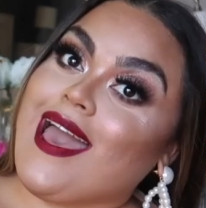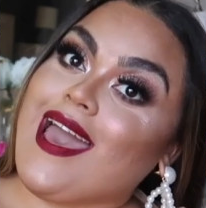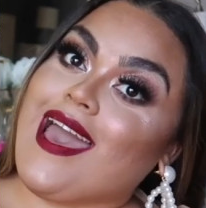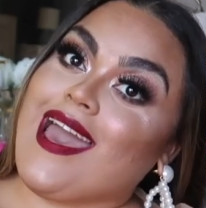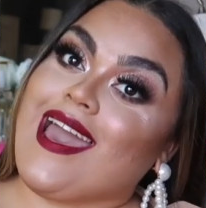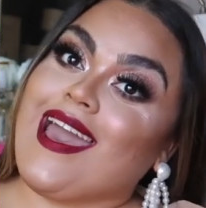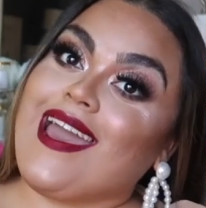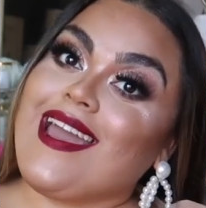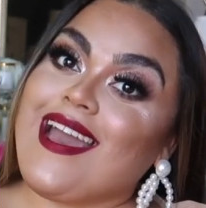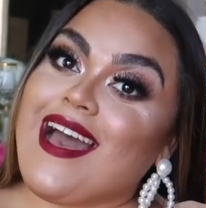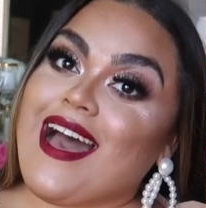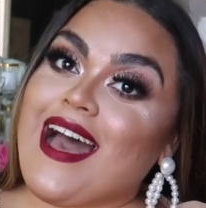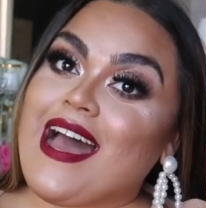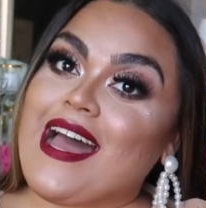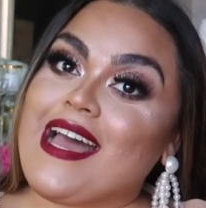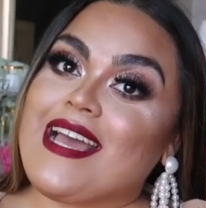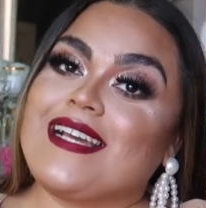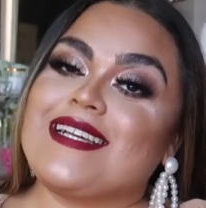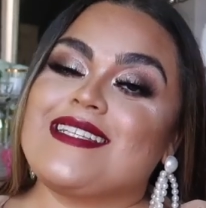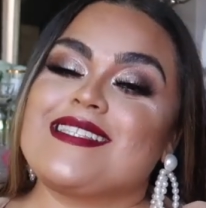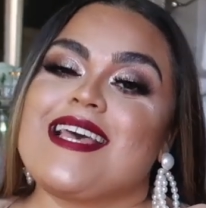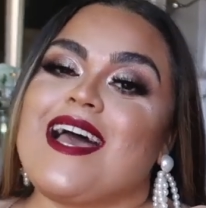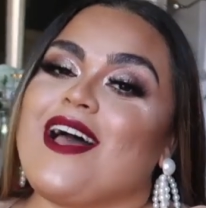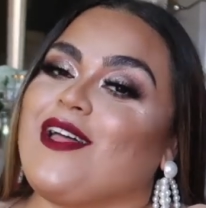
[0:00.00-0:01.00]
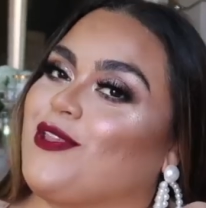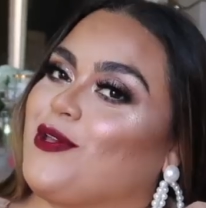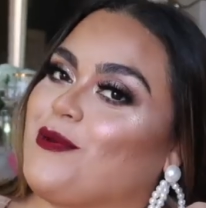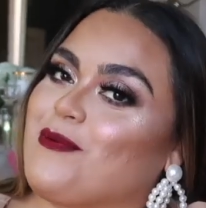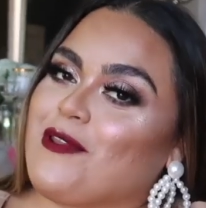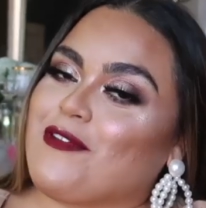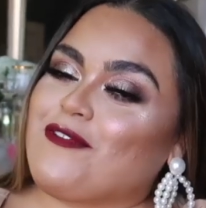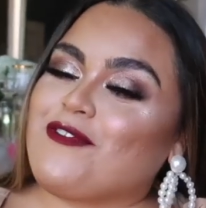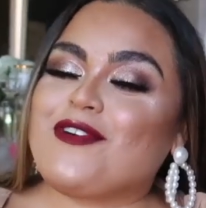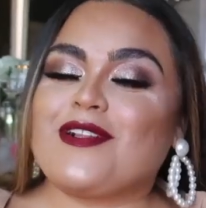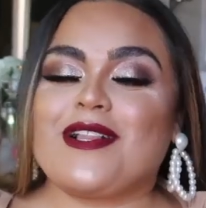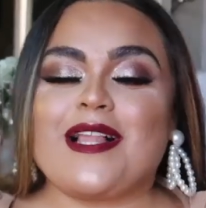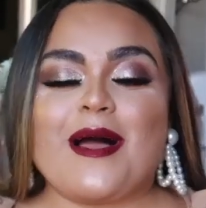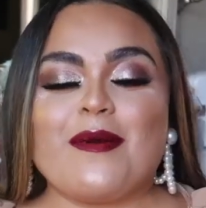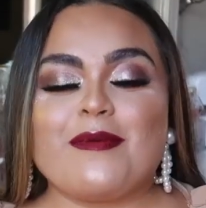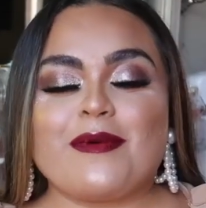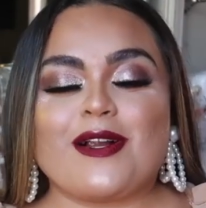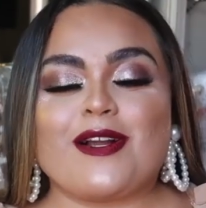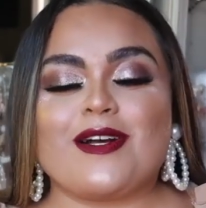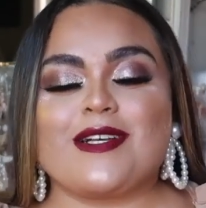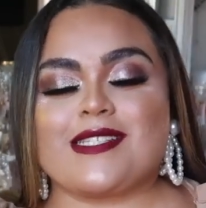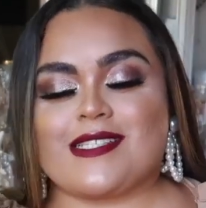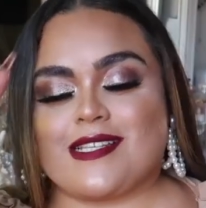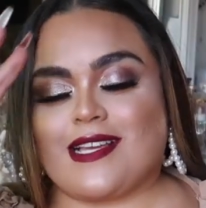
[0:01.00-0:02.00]
hey guys hello beautiful glam
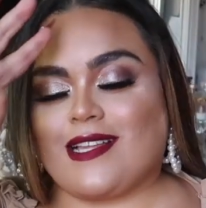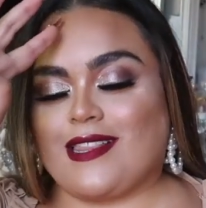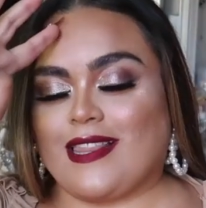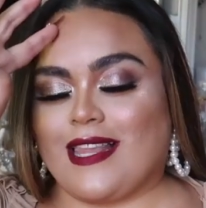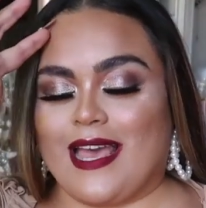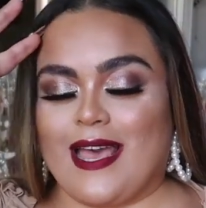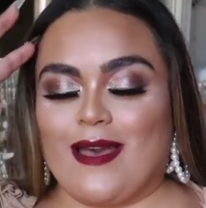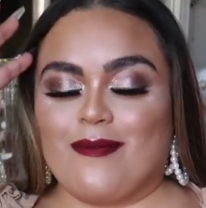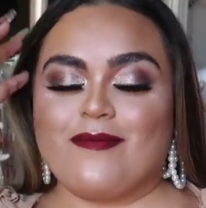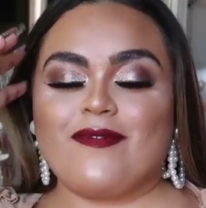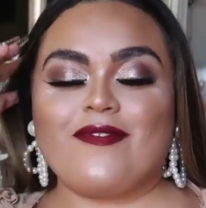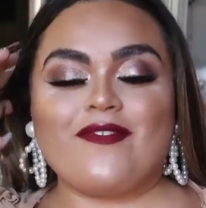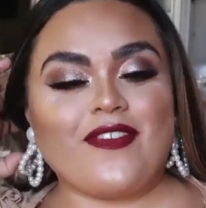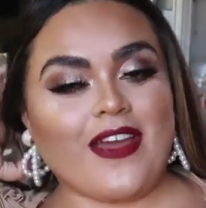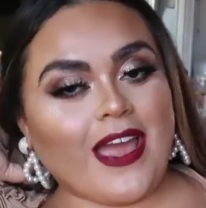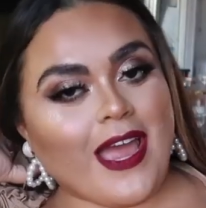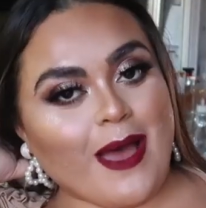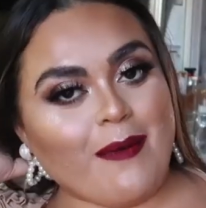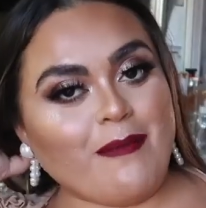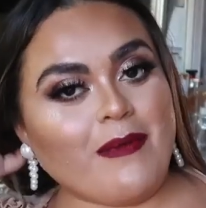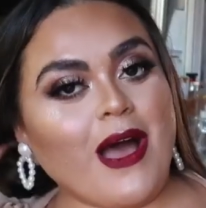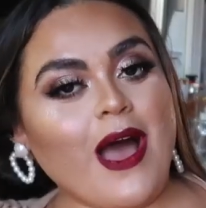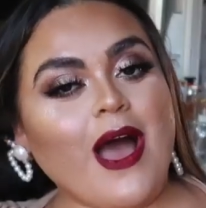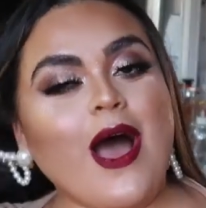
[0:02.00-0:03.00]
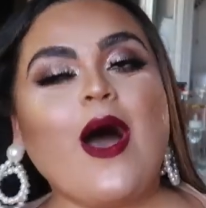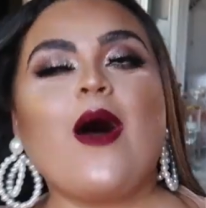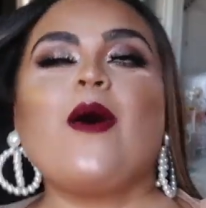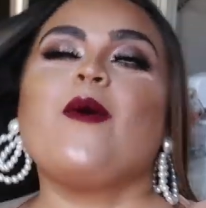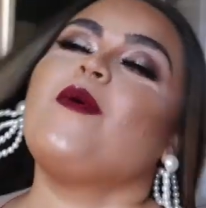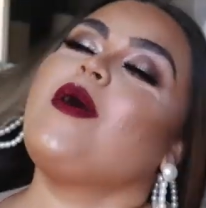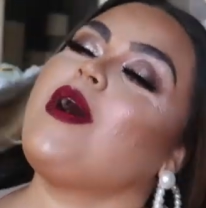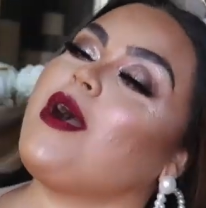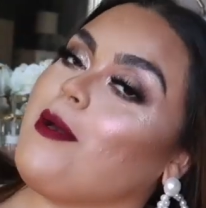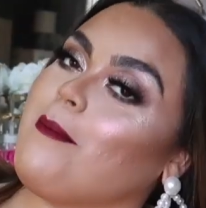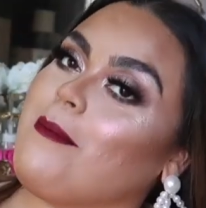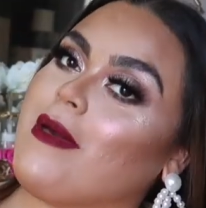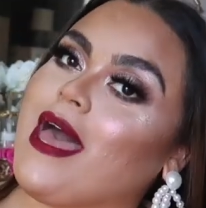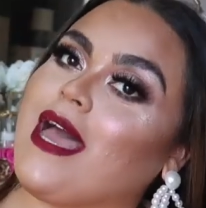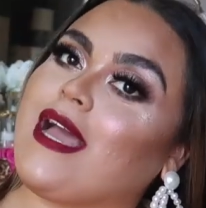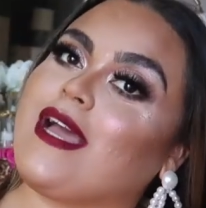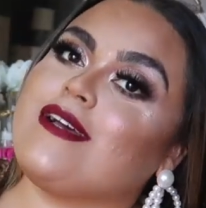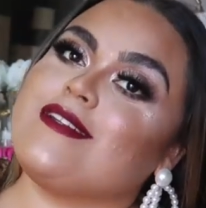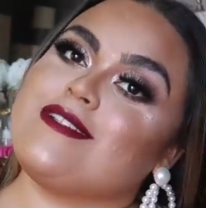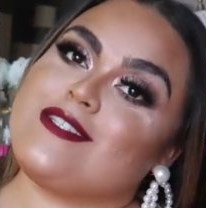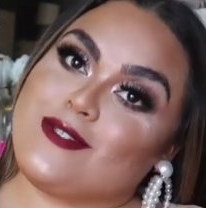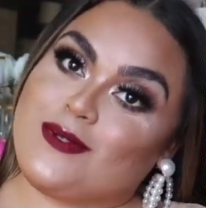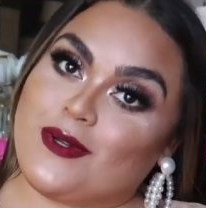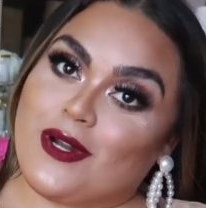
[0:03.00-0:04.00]
girls glam fam welcome back
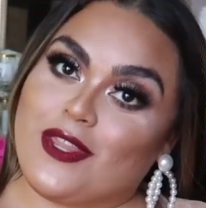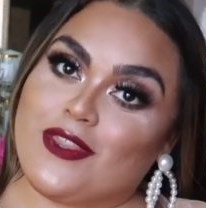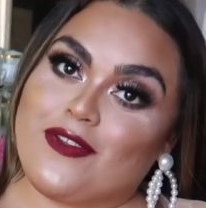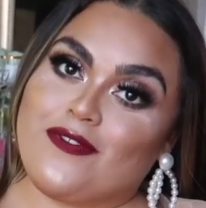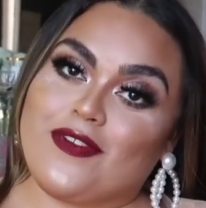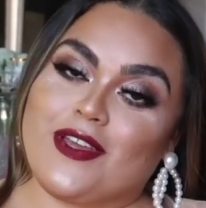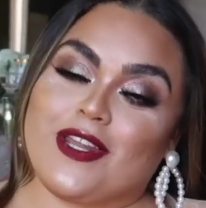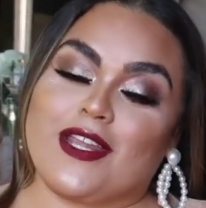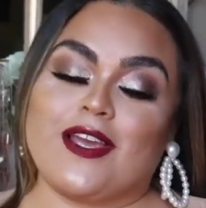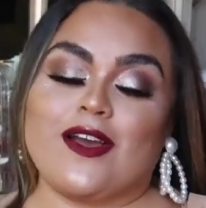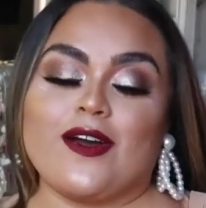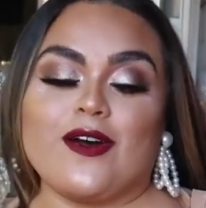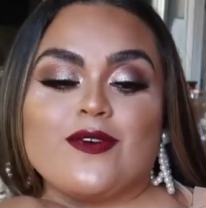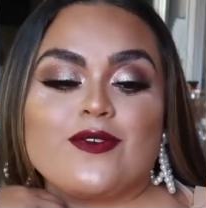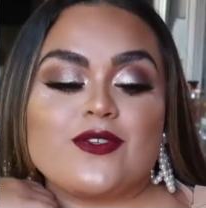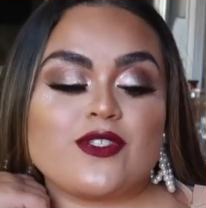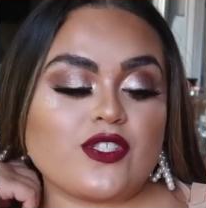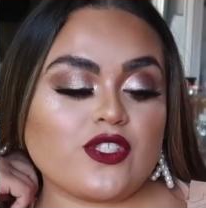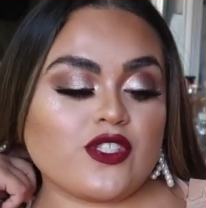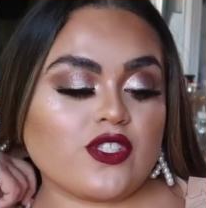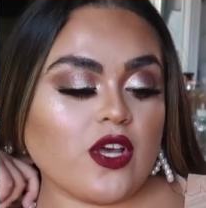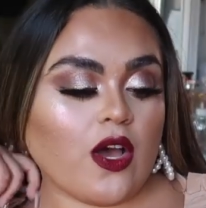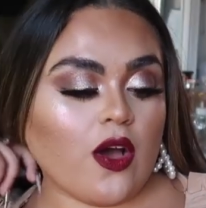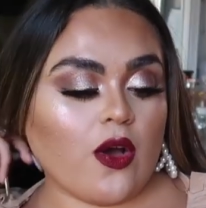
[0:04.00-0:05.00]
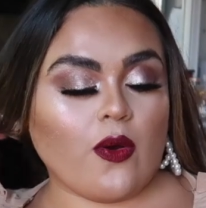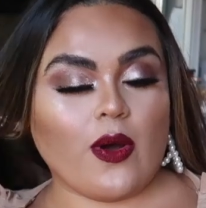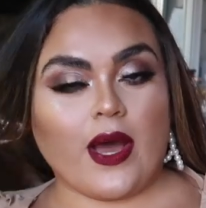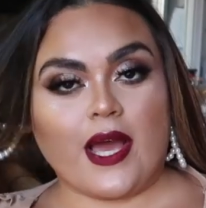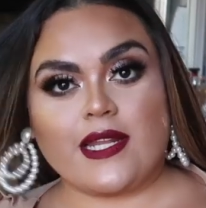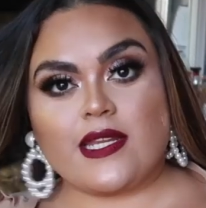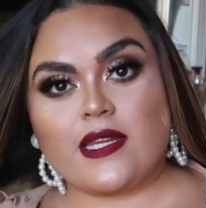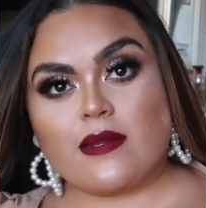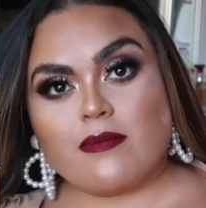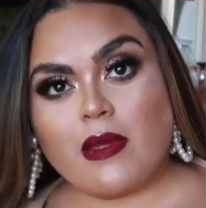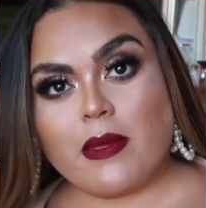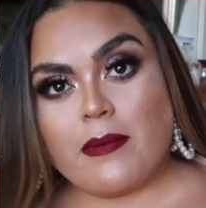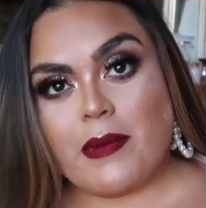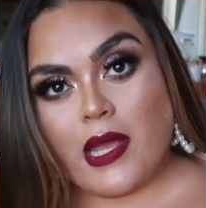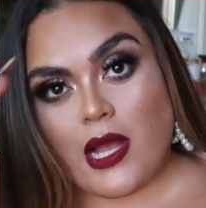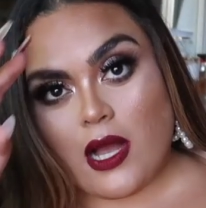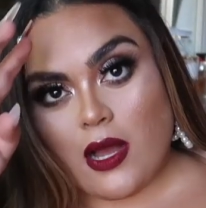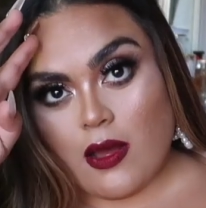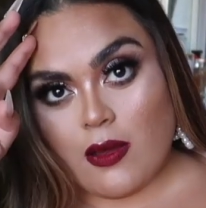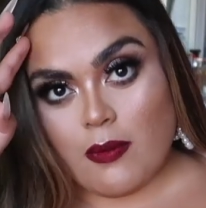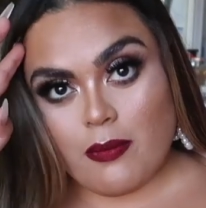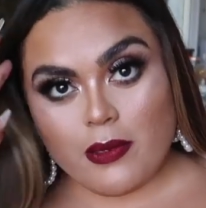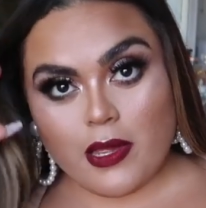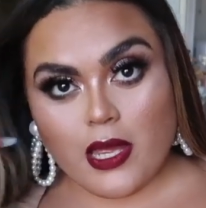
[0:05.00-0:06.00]
to another video so i did my
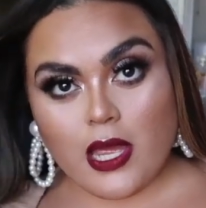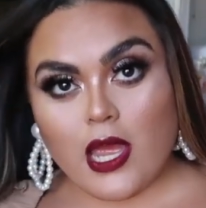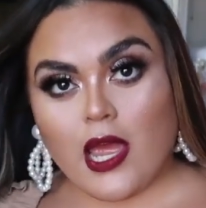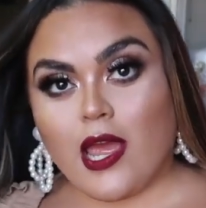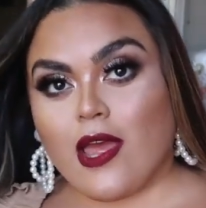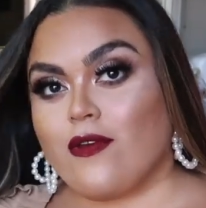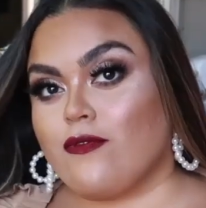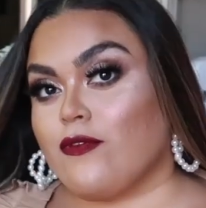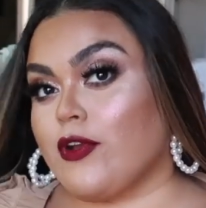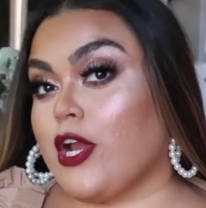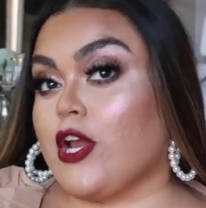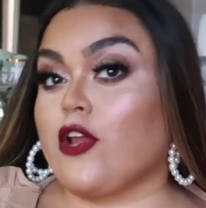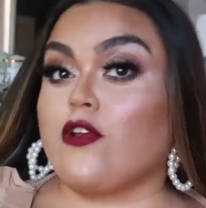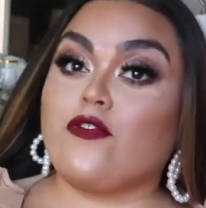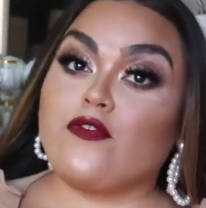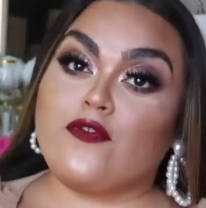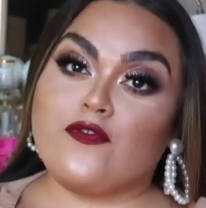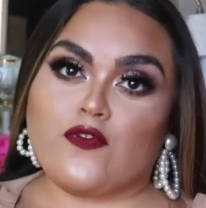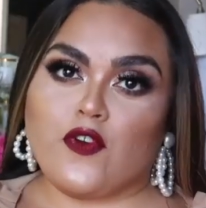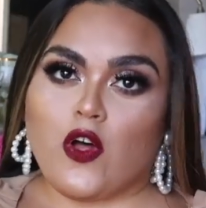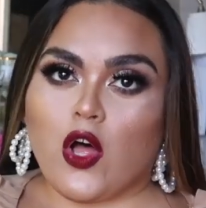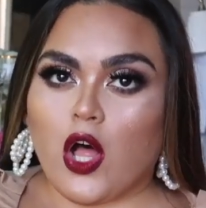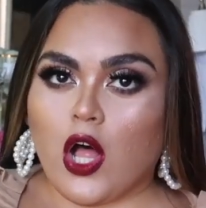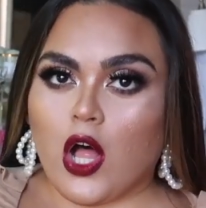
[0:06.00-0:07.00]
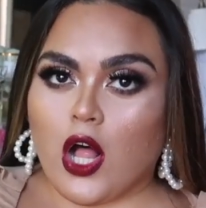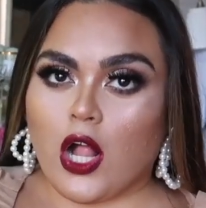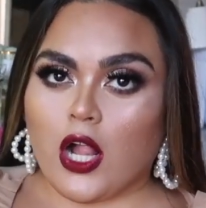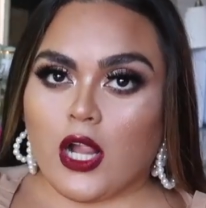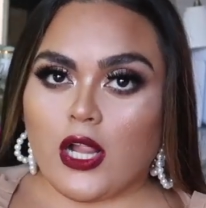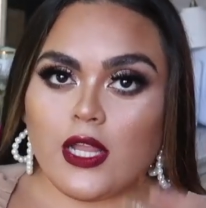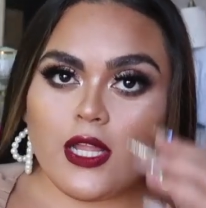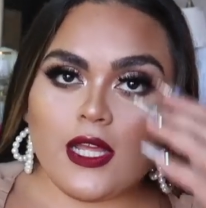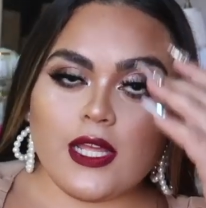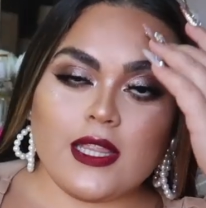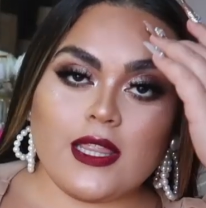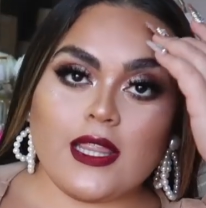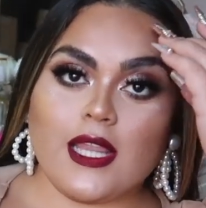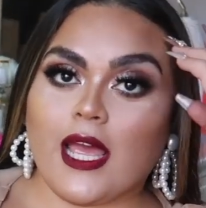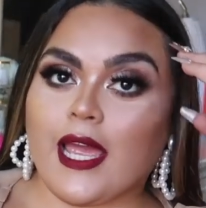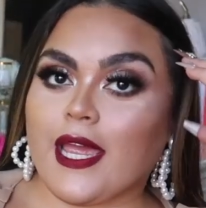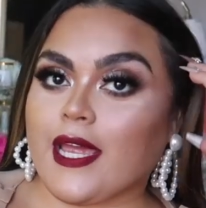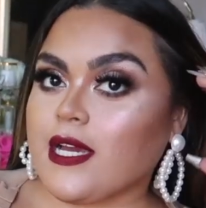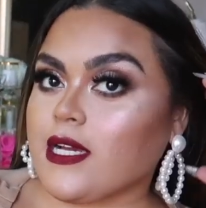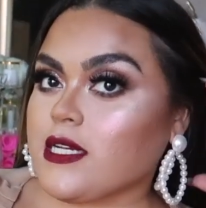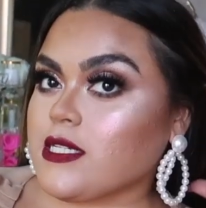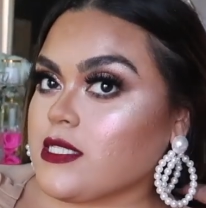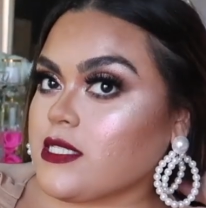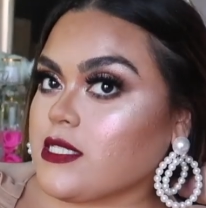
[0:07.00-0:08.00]
makeup very fall
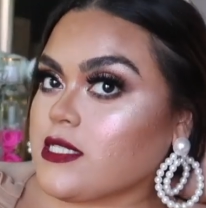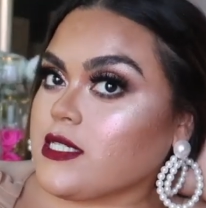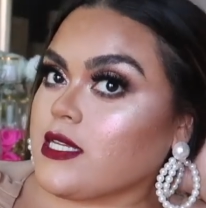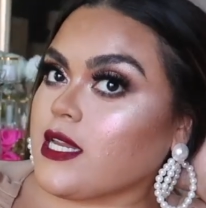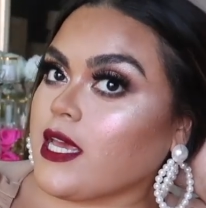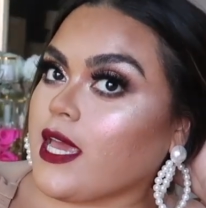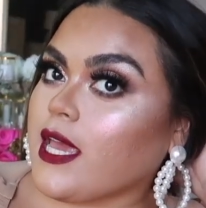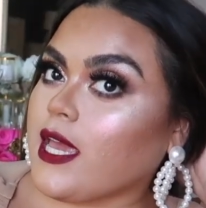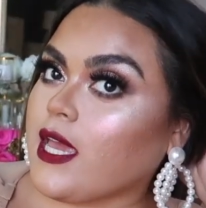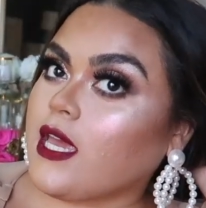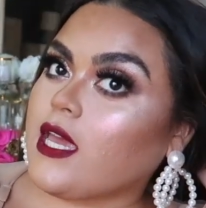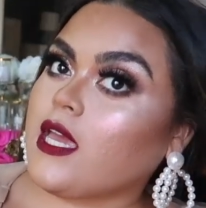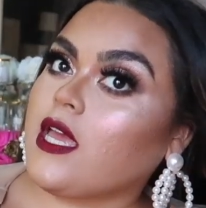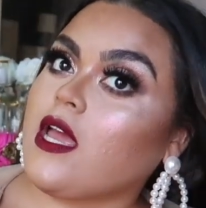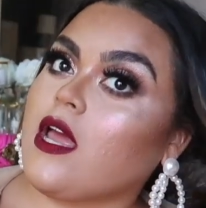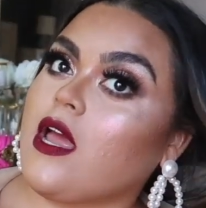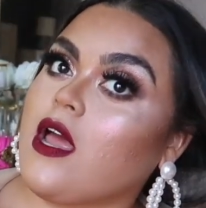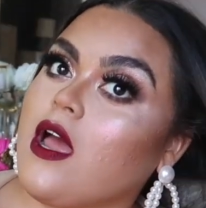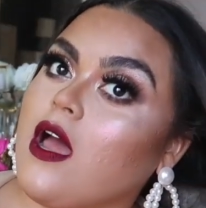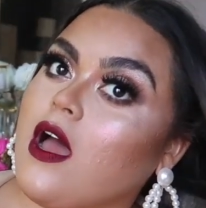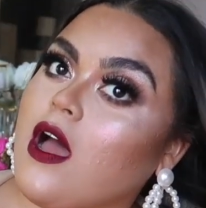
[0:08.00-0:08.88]
like today